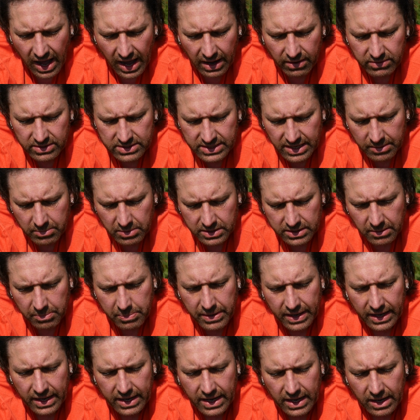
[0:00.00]
I was able to
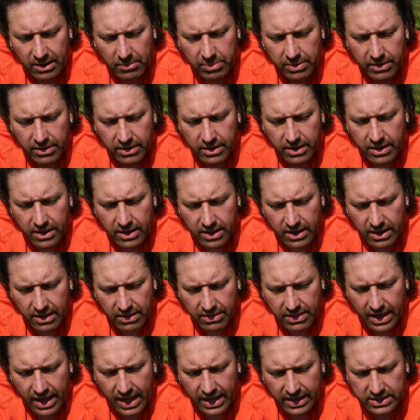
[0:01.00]
pick up
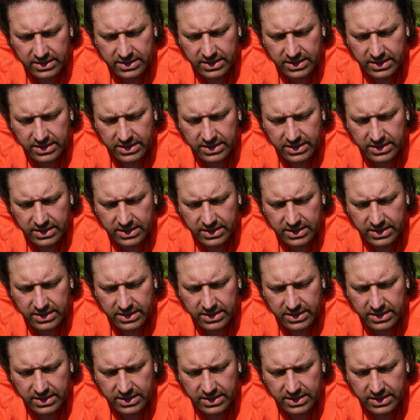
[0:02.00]
that